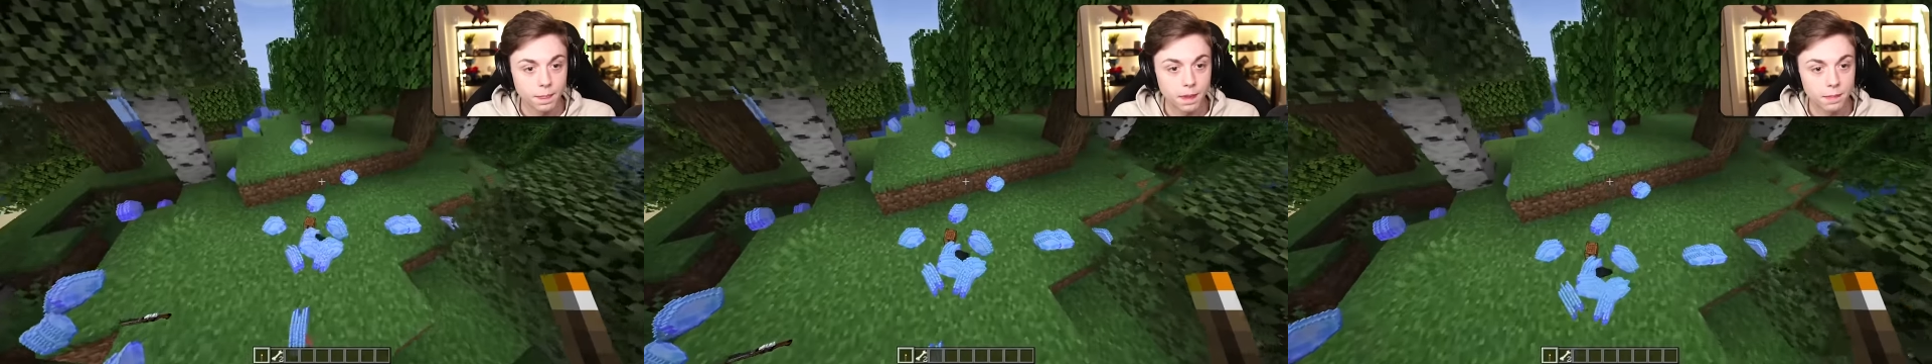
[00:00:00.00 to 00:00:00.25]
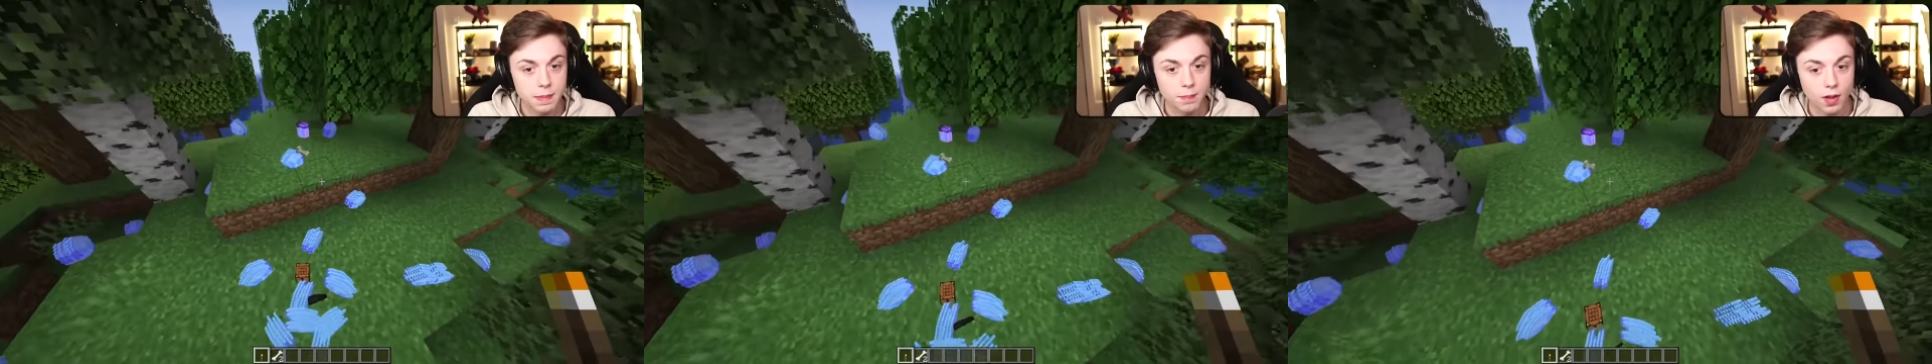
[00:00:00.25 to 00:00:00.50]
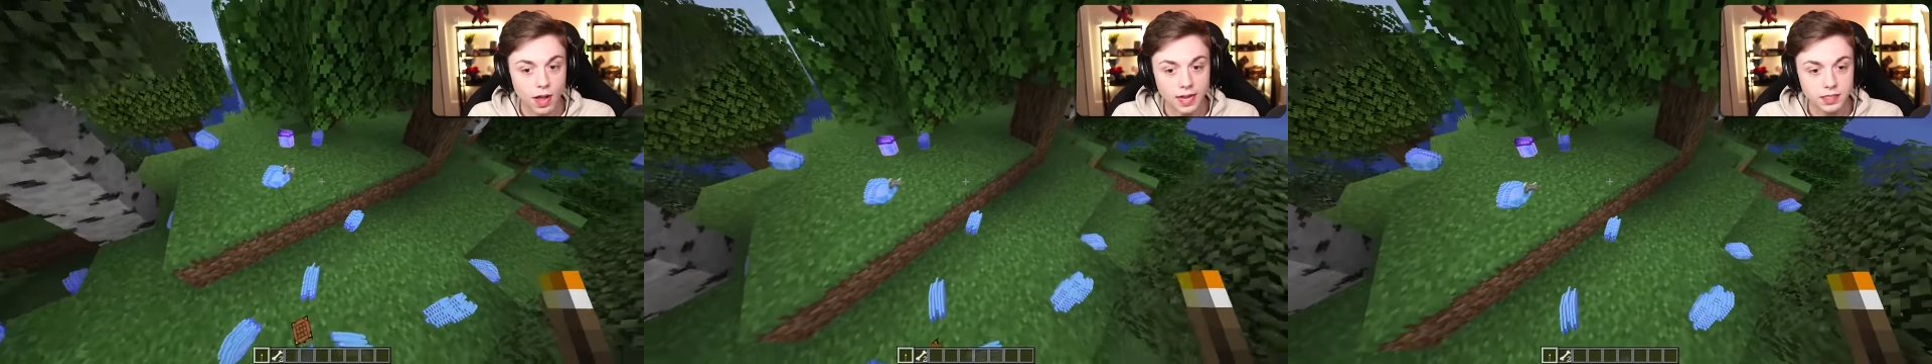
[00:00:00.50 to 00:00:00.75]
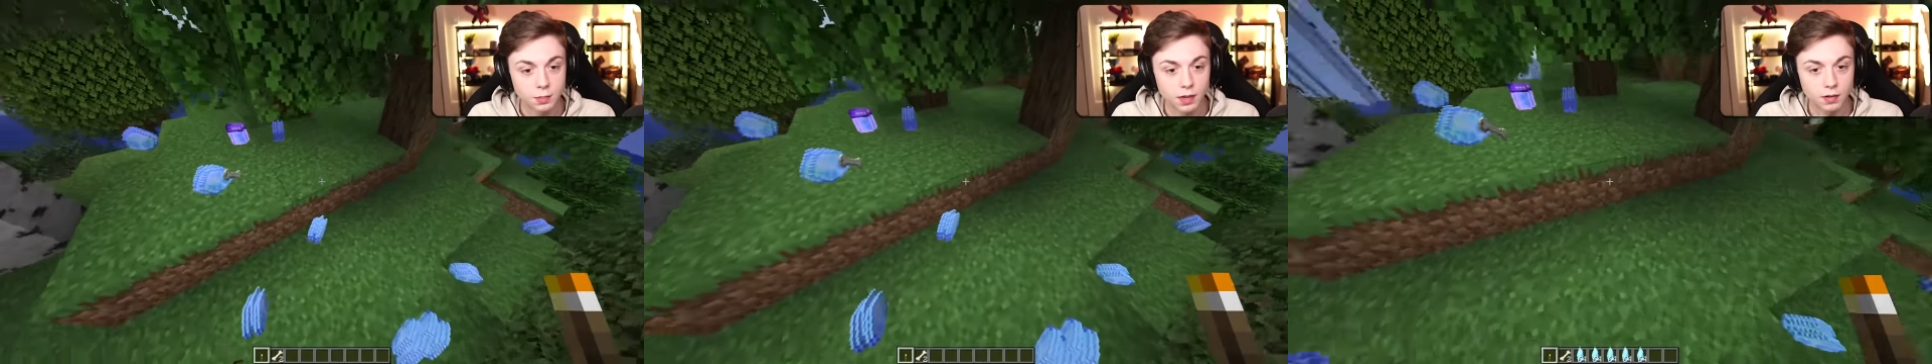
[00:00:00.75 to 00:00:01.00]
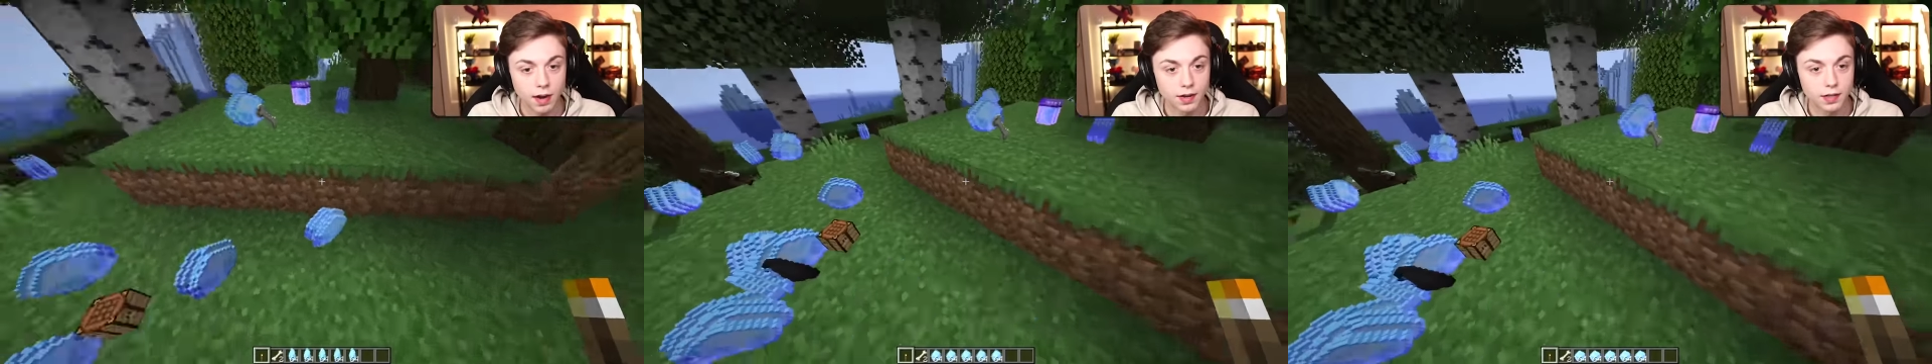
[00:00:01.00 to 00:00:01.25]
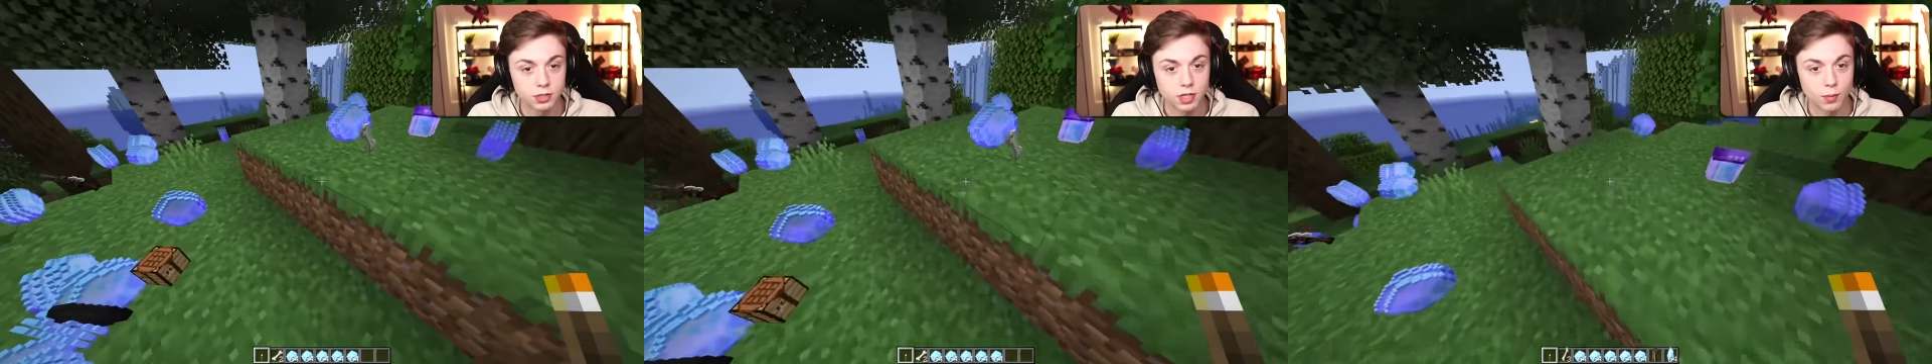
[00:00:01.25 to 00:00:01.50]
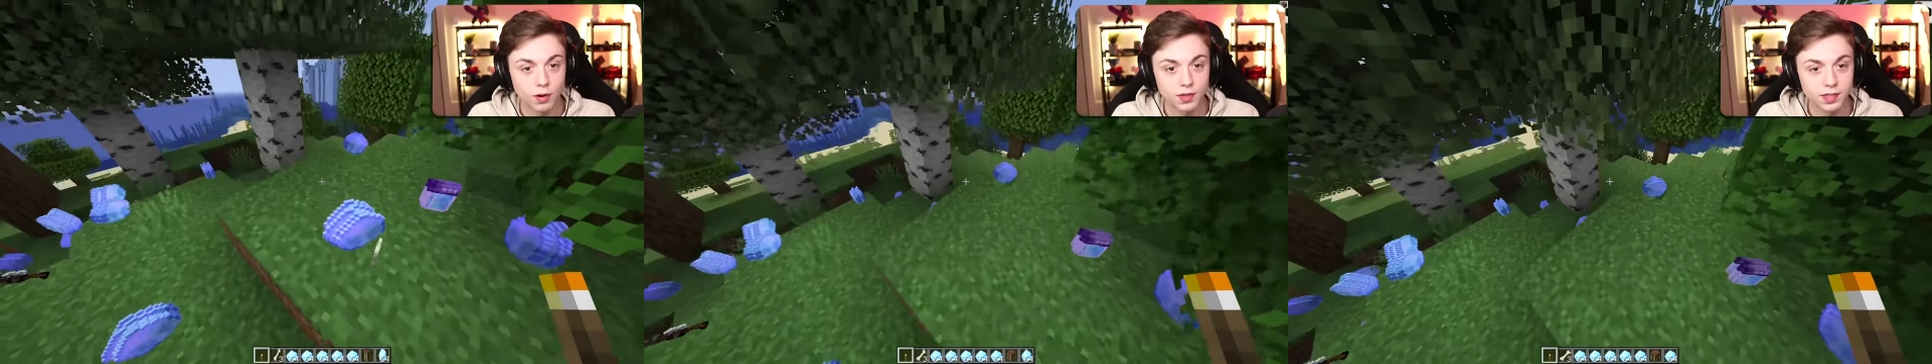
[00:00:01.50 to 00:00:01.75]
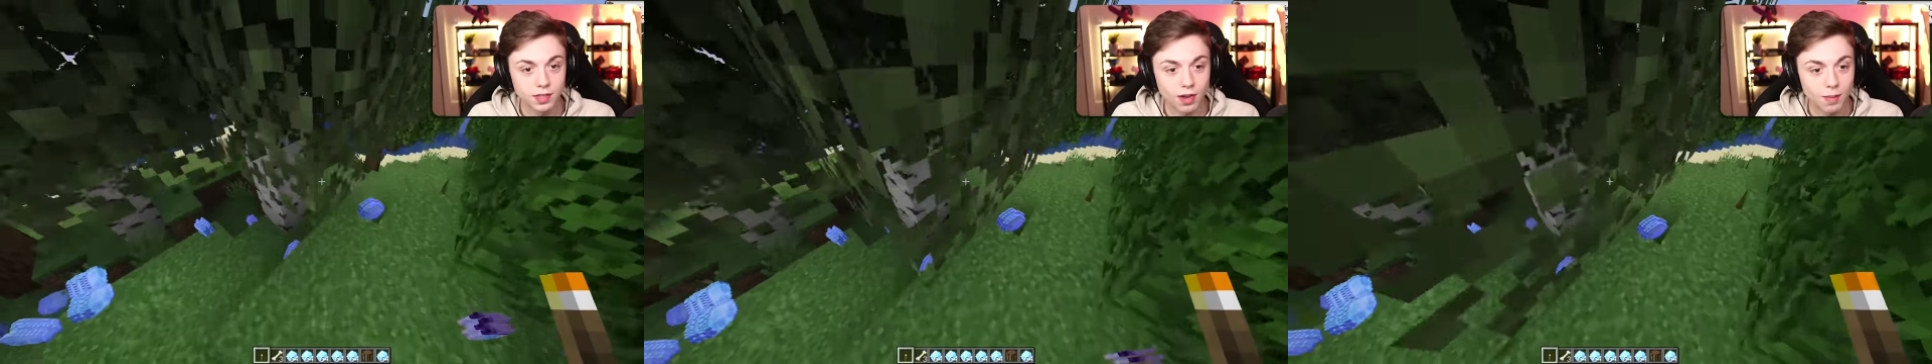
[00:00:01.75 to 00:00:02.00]
The meatball has to be around here somewhere.
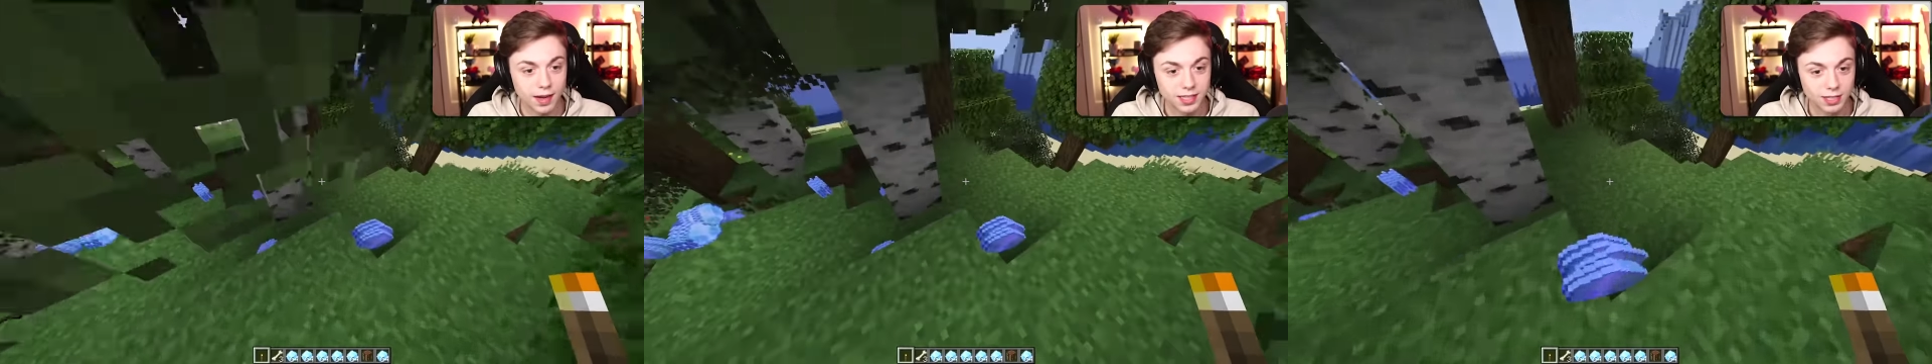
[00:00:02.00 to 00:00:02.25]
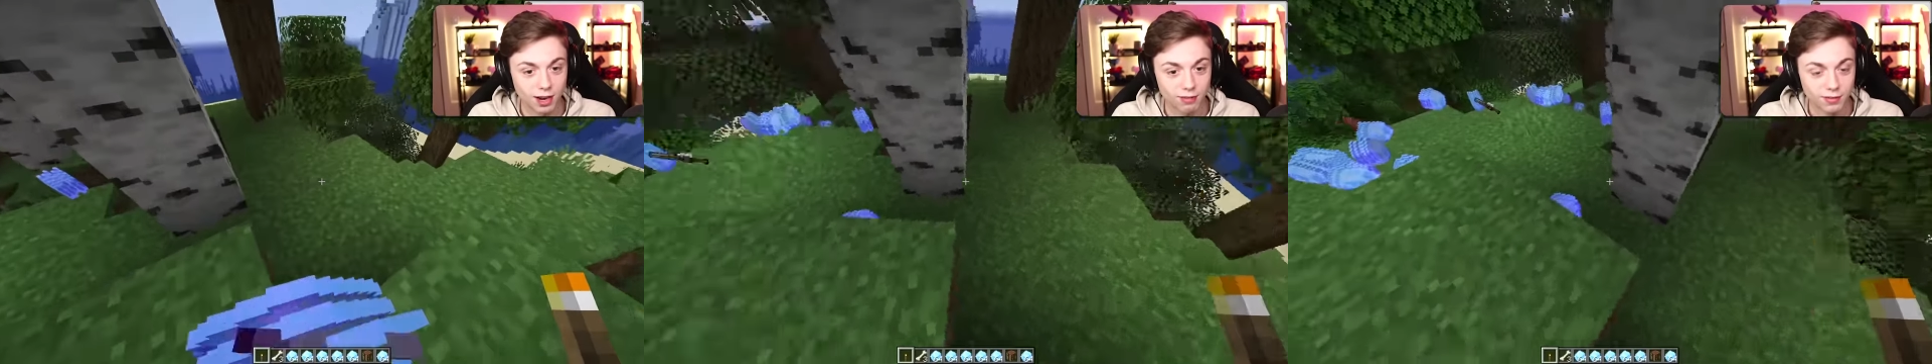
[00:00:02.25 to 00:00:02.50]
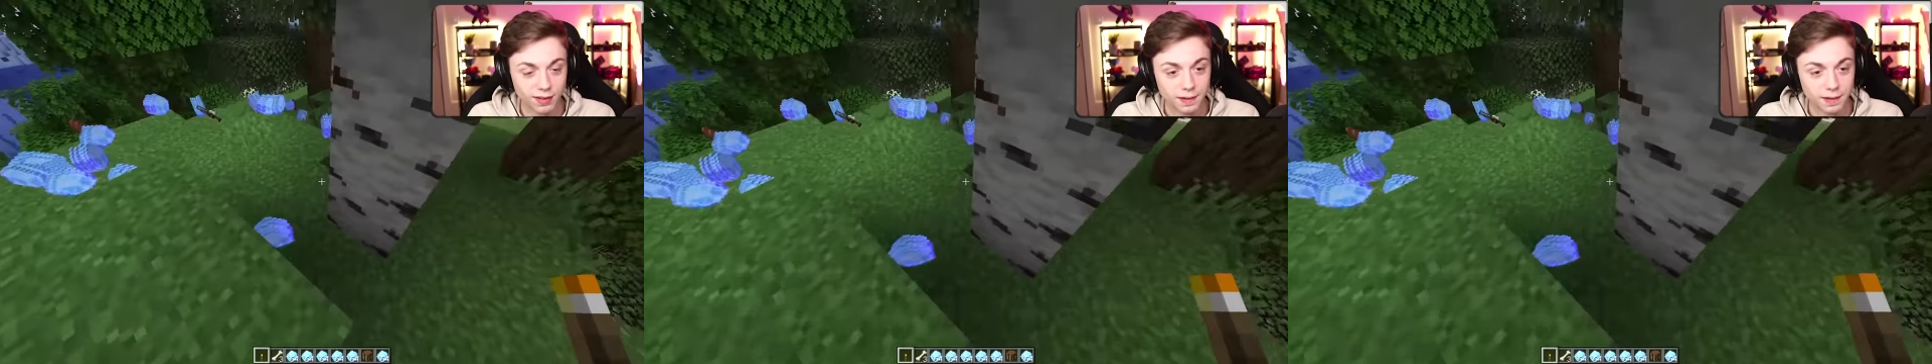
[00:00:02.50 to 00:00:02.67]
This is all my stuff.